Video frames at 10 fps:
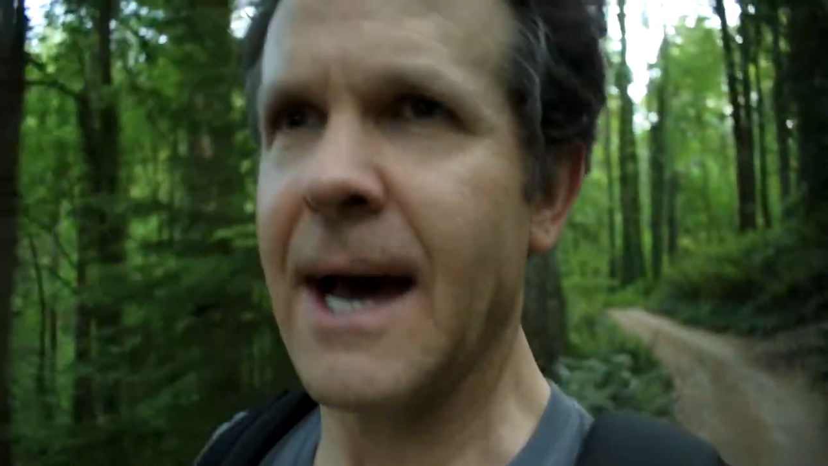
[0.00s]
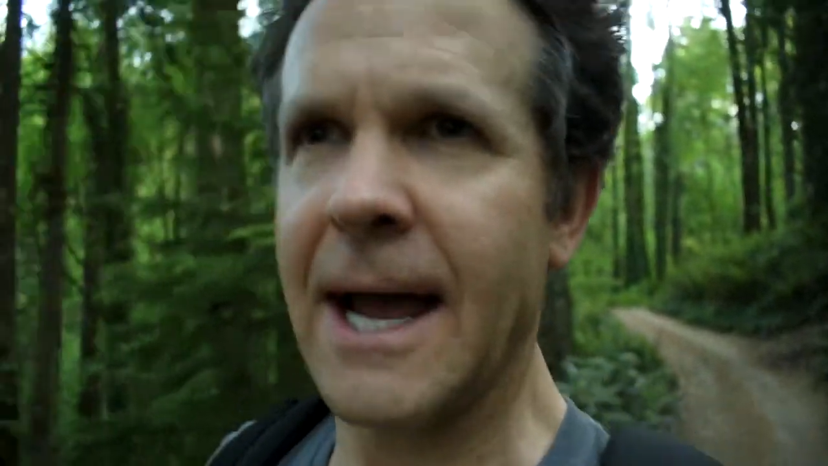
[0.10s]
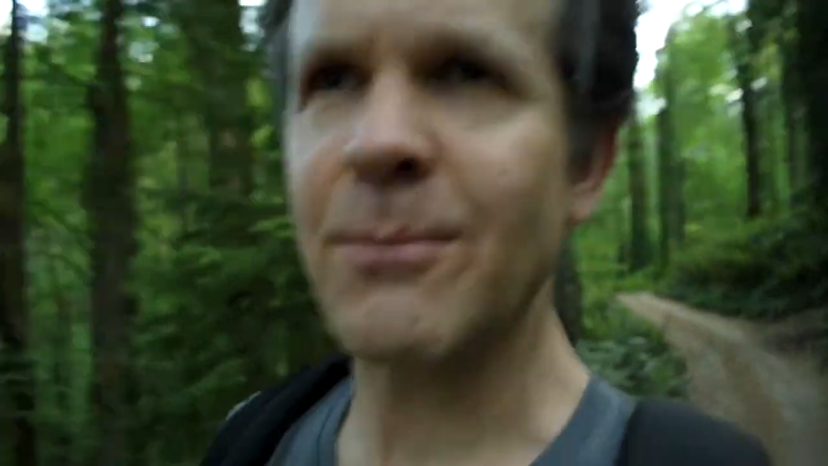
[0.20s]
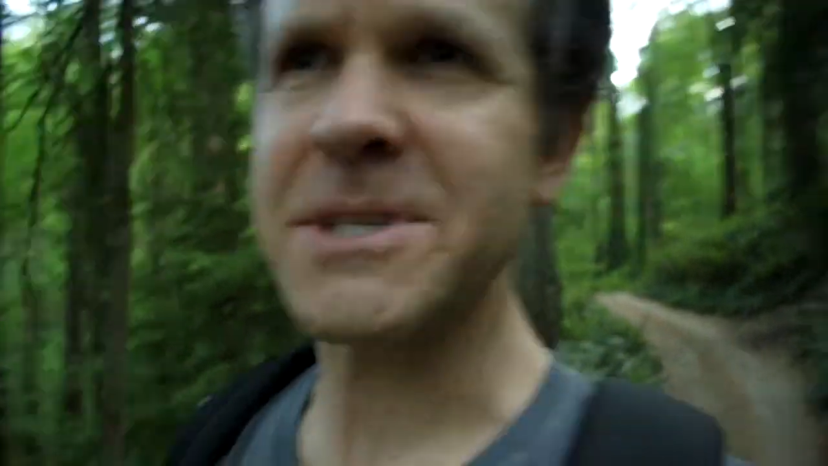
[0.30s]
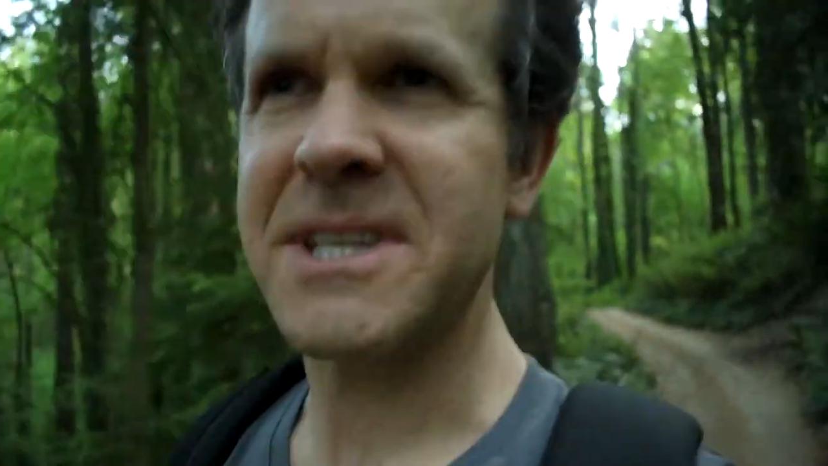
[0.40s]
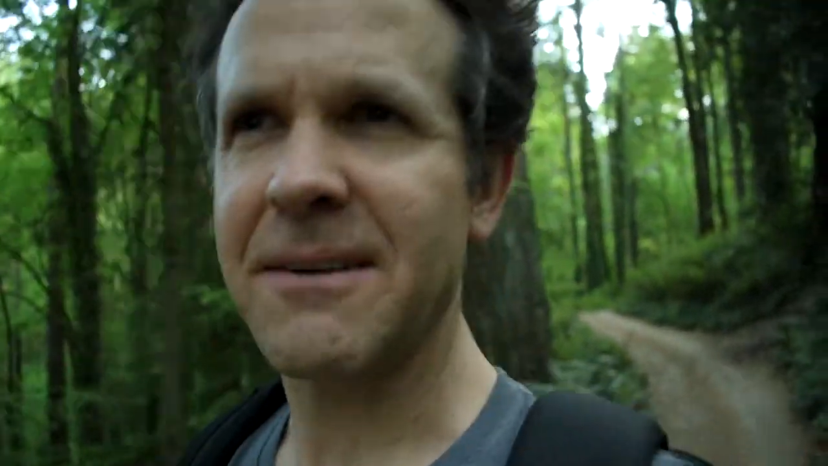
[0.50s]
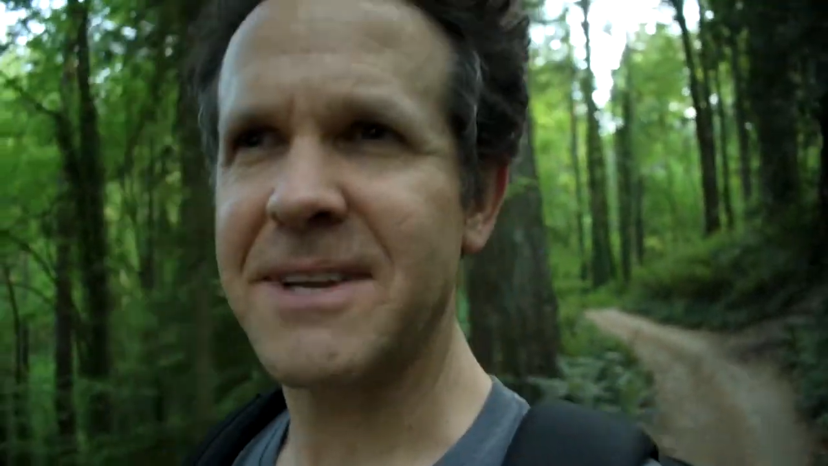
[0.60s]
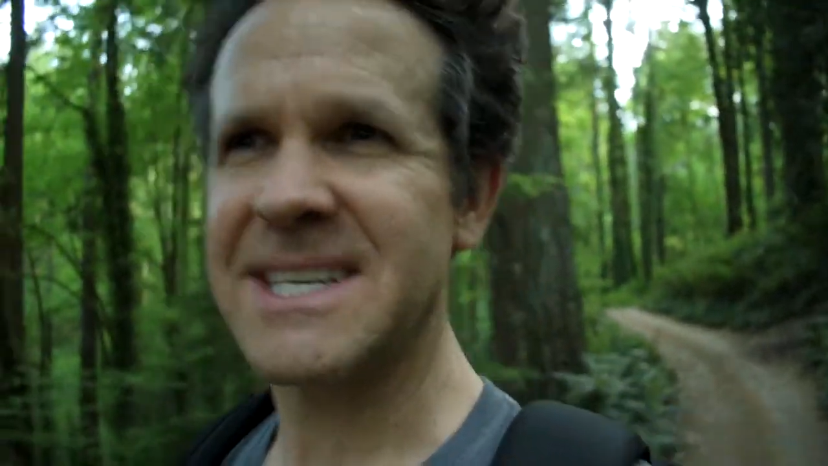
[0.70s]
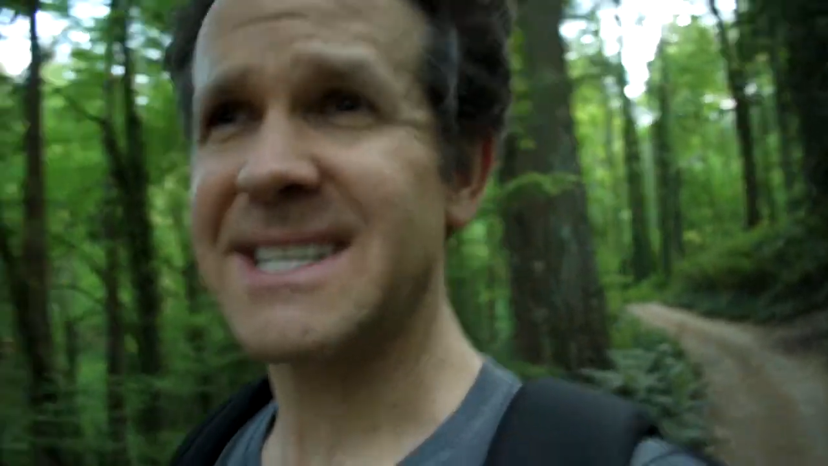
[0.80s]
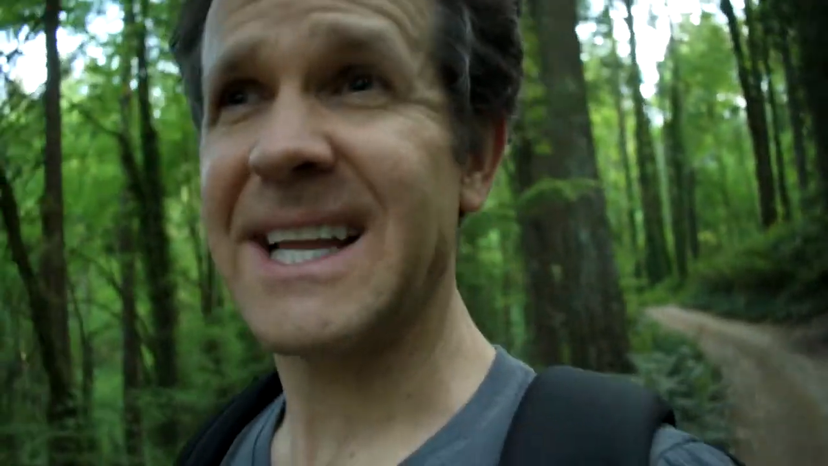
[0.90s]
I almost think of
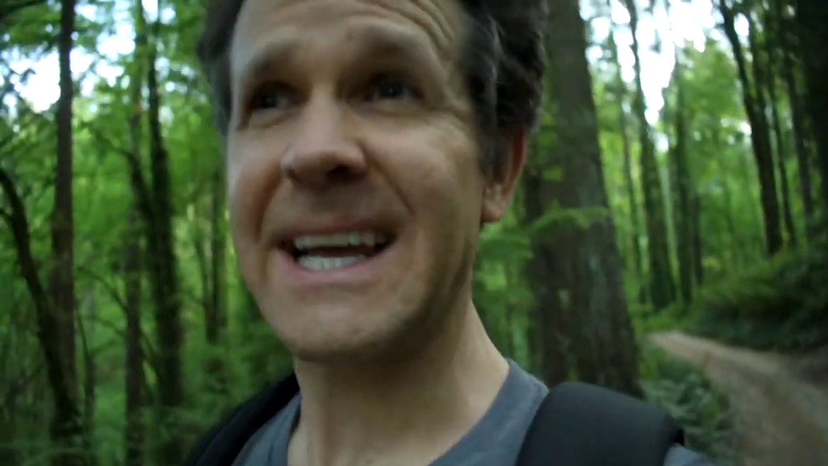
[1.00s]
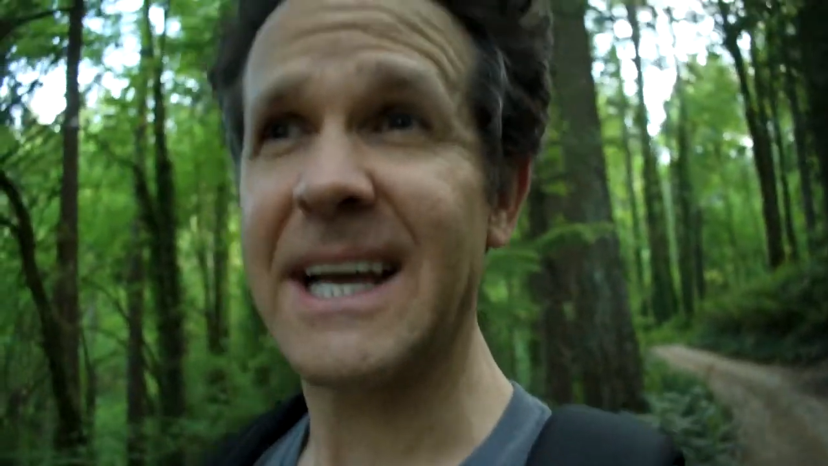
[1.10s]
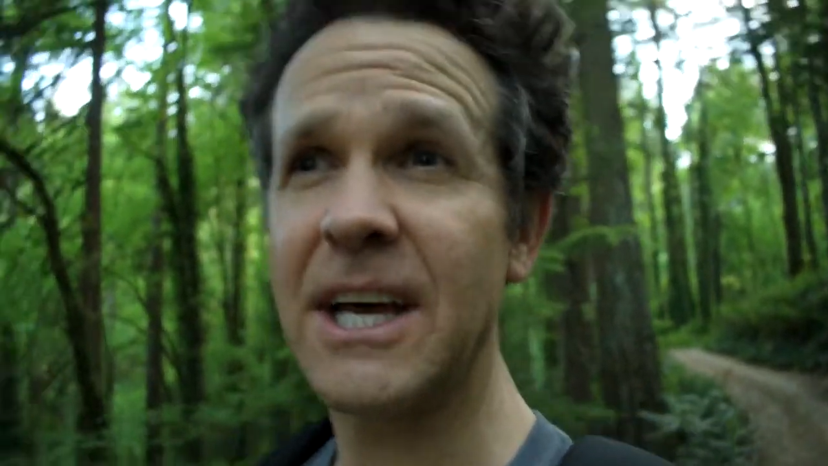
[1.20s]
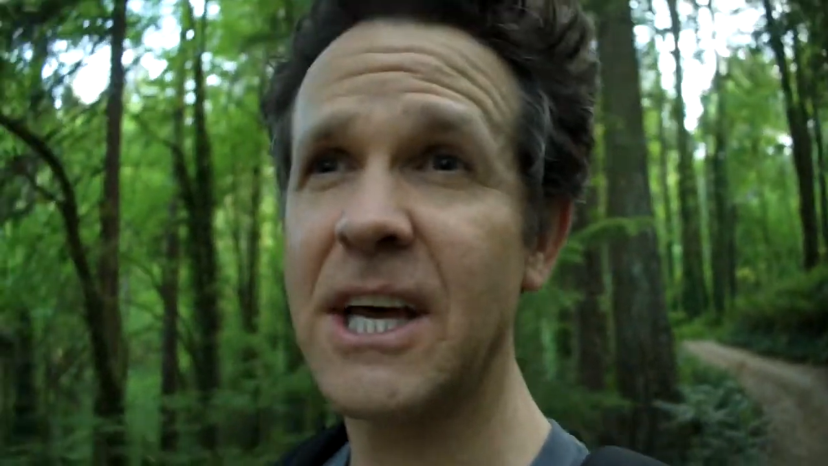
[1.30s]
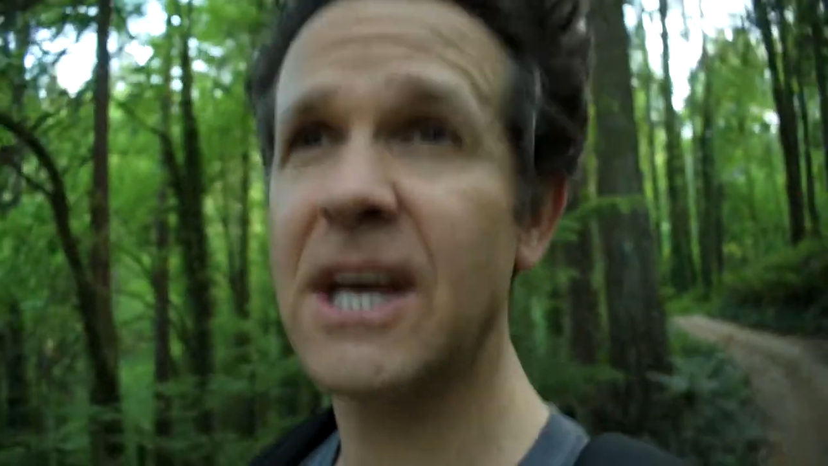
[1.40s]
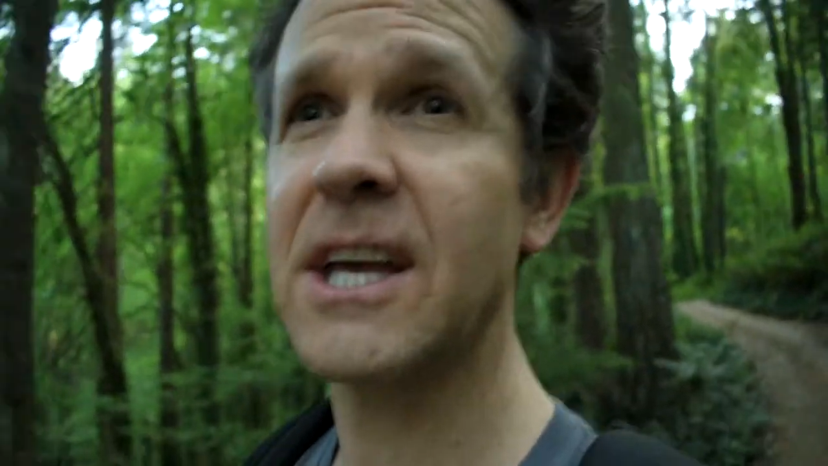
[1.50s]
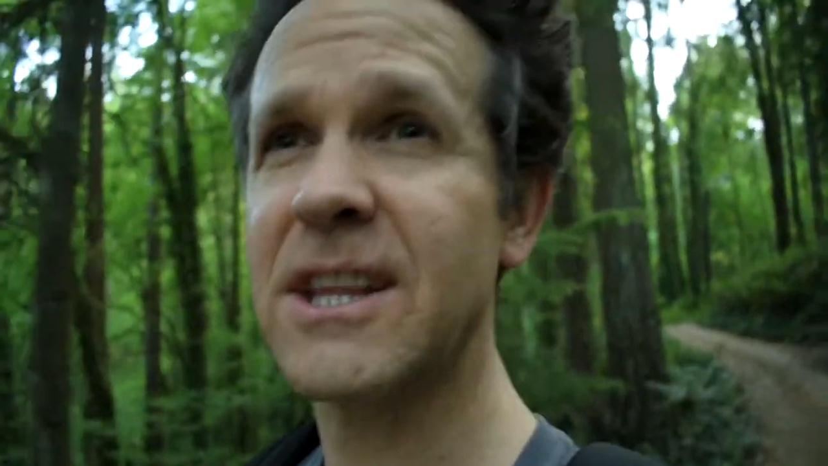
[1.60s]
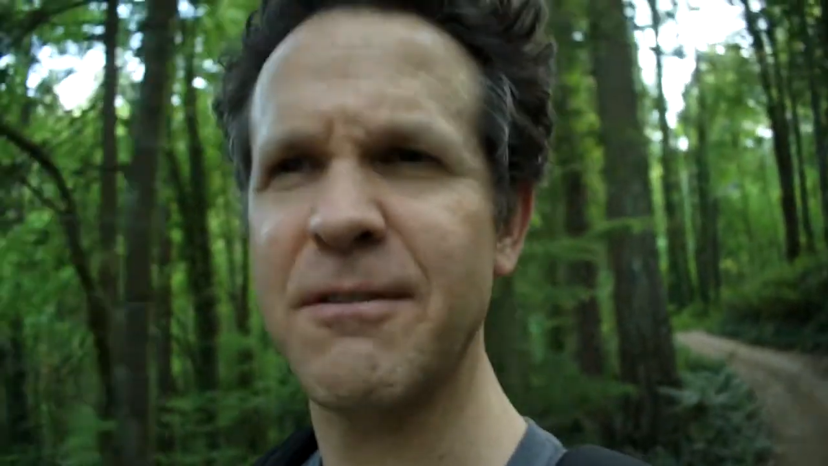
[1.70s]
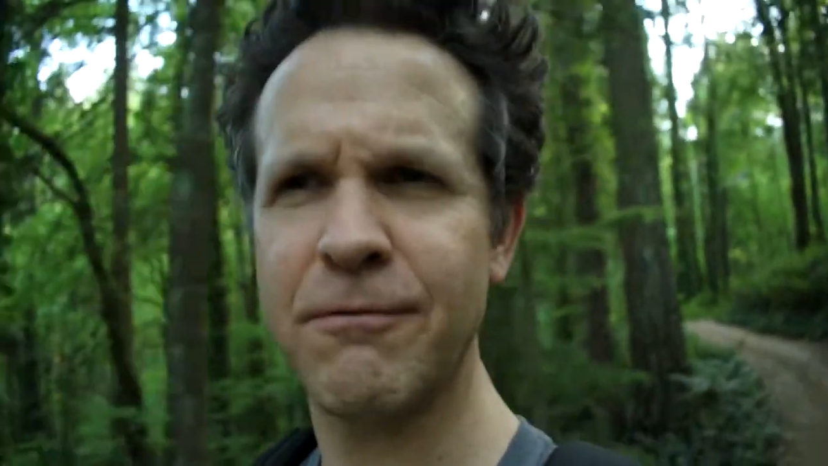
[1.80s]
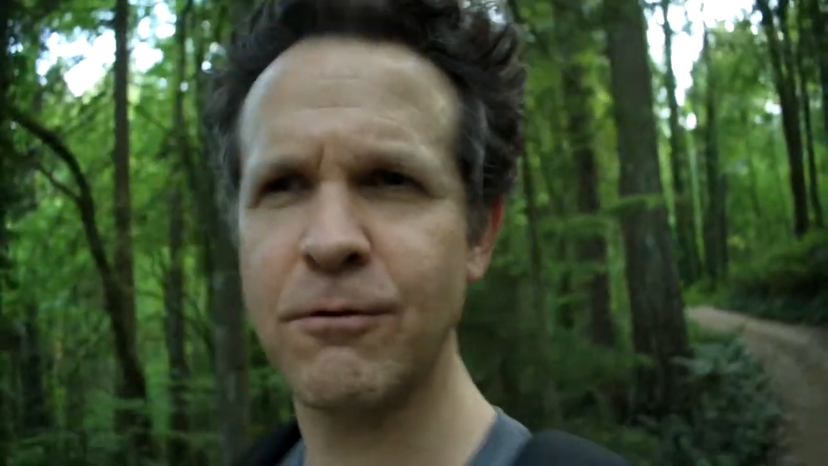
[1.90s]
this as like
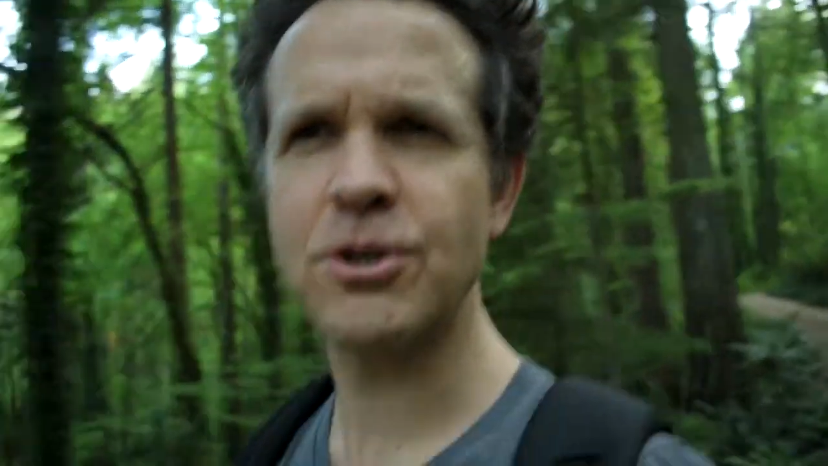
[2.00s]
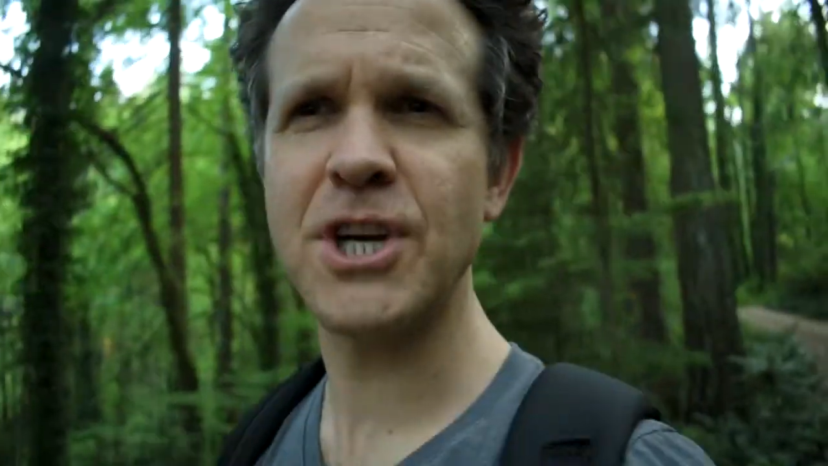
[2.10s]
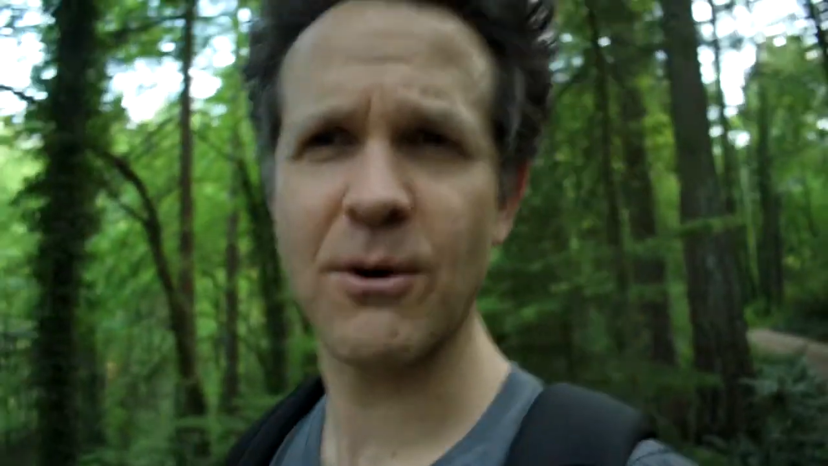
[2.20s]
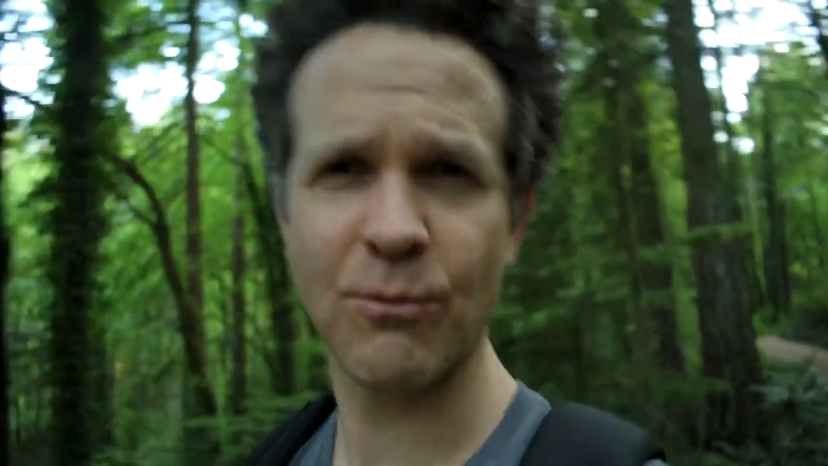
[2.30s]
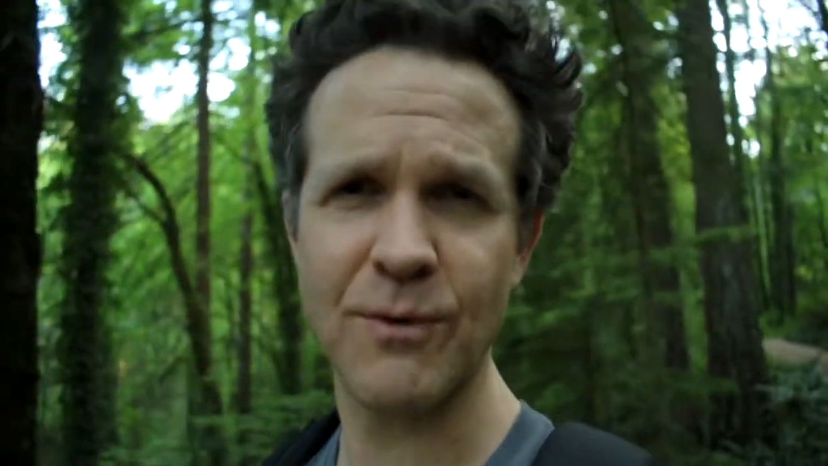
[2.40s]
the Fougere